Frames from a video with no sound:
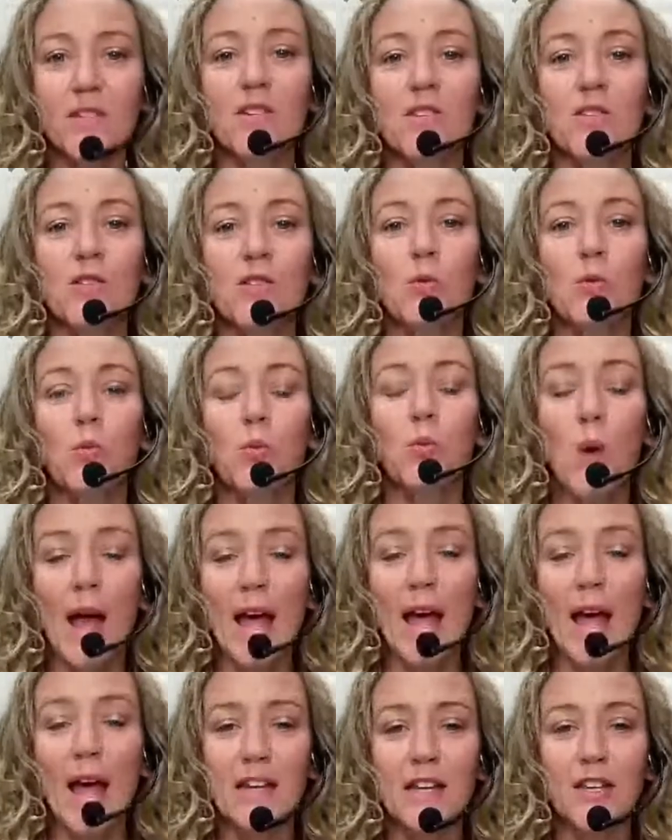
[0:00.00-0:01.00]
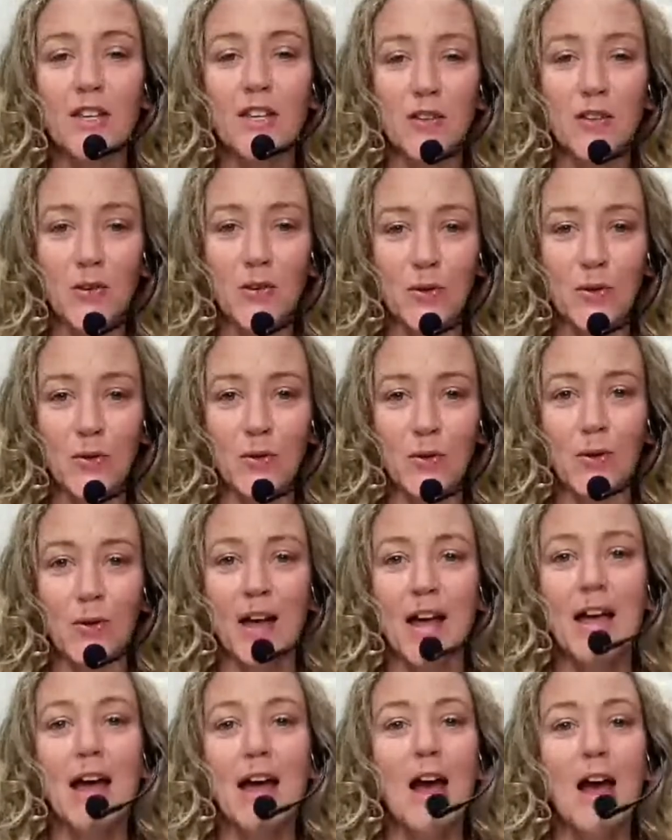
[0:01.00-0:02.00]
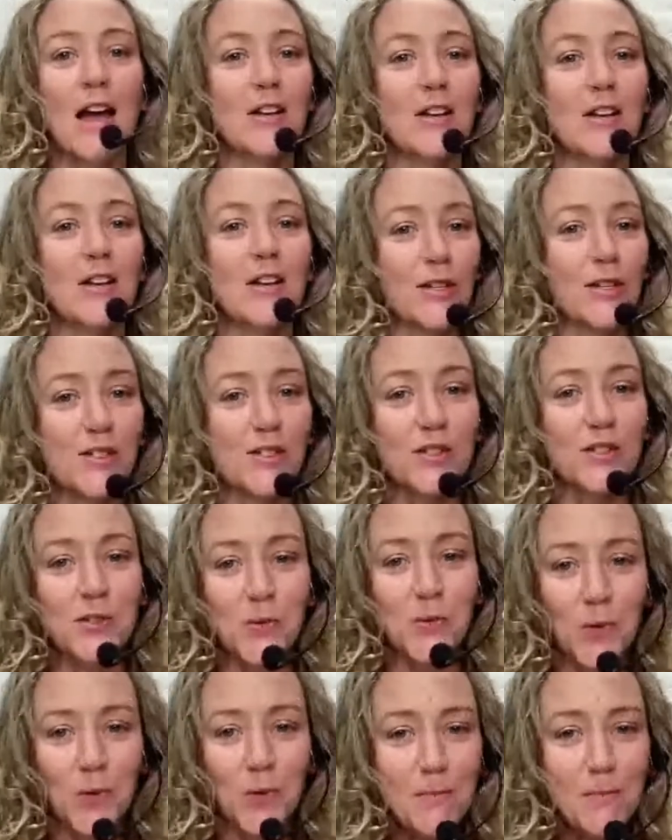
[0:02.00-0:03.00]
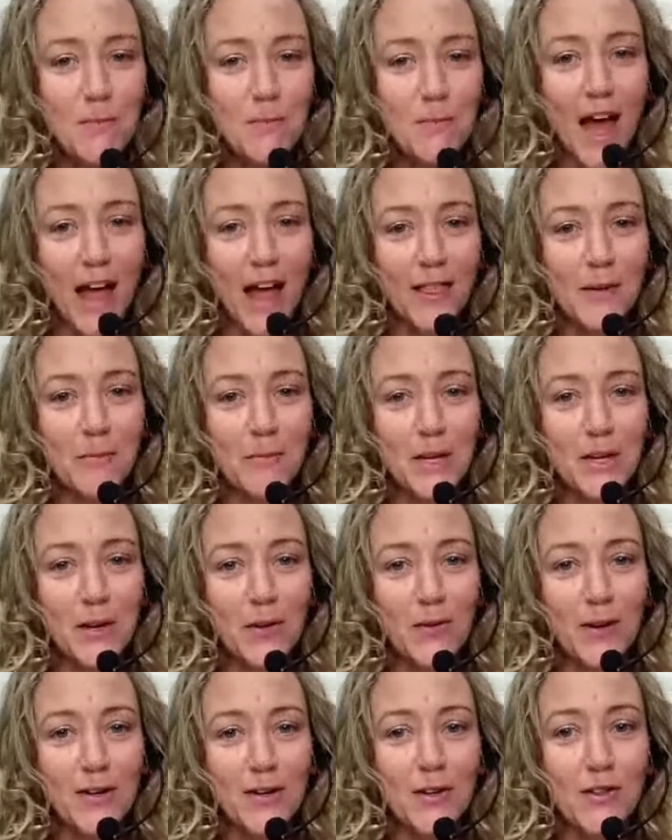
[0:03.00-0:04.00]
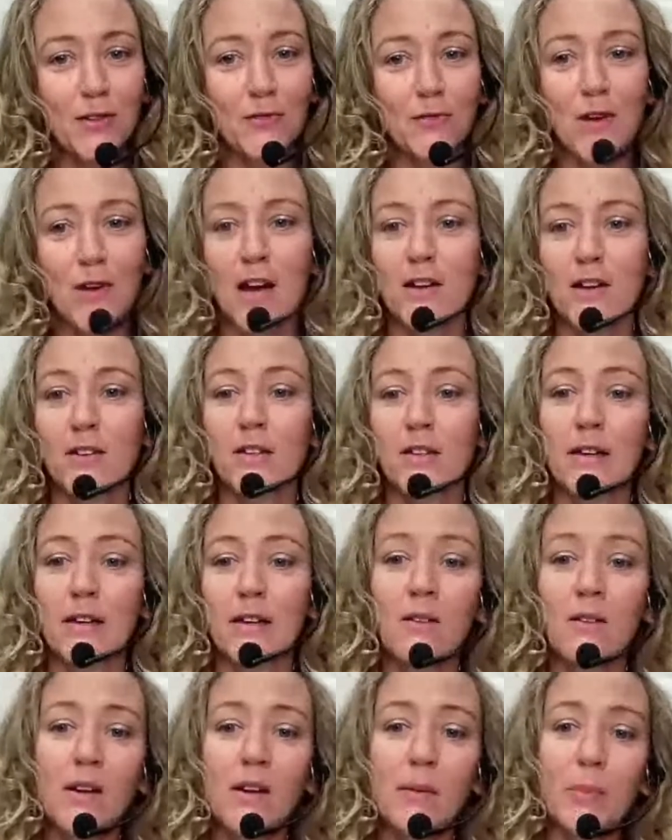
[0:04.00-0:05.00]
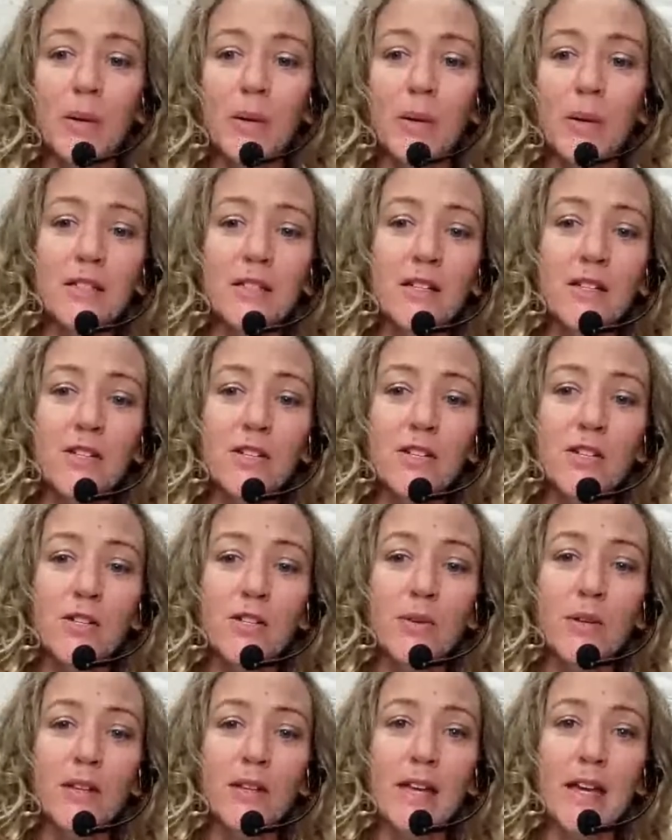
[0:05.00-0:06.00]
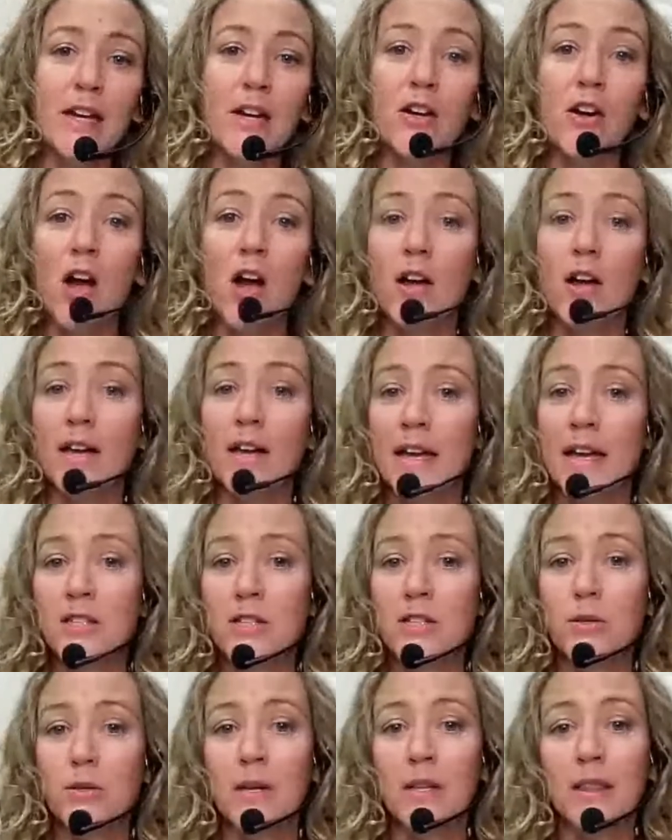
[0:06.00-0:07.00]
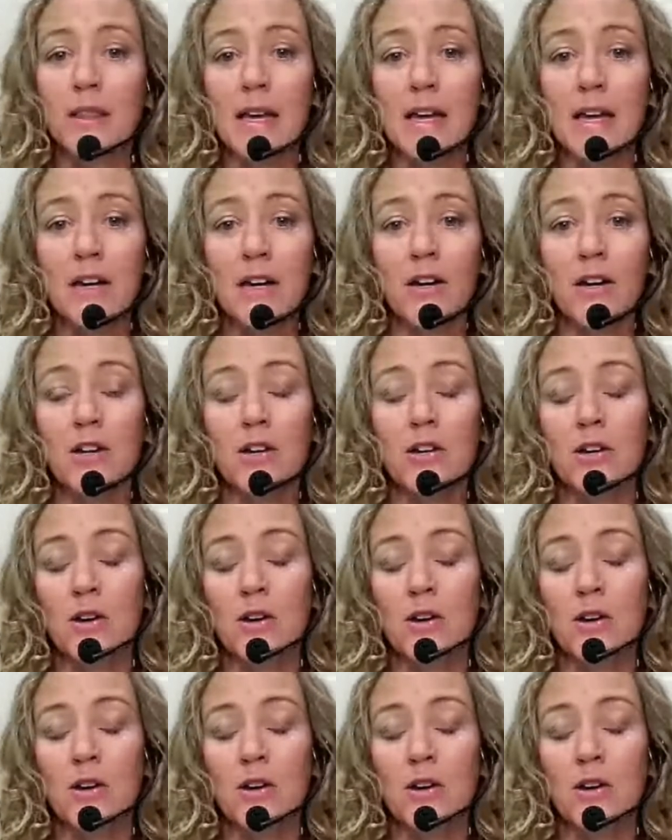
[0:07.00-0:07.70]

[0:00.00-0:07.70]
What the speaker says: So when you just sweep that libido under the rug, you're like, oh, I'll pay attention to it later. I'll get to it later.